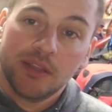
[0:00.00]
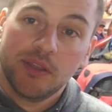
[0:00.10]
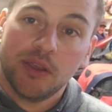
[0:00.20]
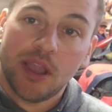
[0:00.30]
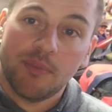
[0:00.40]

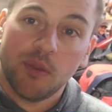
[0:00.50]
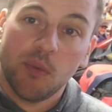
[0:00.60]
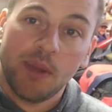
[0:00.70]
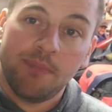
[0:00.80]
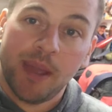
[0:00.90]
hook up your
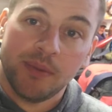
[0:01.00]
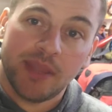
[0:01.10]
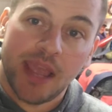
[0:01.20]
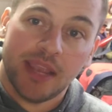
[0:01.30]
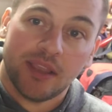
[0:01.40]
1 pound
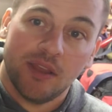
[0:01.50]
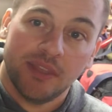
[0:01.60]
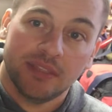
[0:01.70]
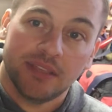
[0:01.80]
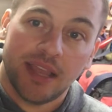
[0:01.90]
tank on
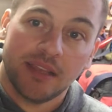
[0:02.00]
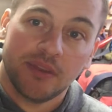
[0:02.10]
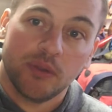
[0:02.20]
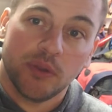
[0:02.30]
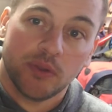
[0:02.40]
this end
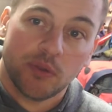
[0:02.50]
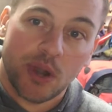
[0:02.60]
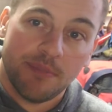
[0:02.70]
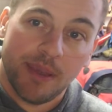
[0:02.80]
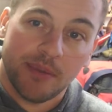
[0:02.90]
to your
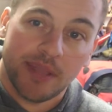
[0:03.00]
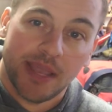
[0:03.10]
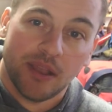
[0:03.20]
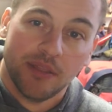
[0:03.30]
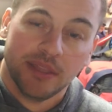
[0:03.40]
20 pound
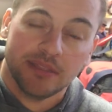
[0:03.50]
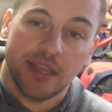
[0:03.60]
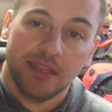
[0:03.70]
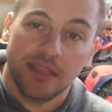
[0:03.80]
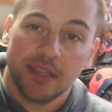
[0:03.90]
tank on this
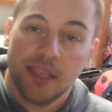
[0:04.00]
end.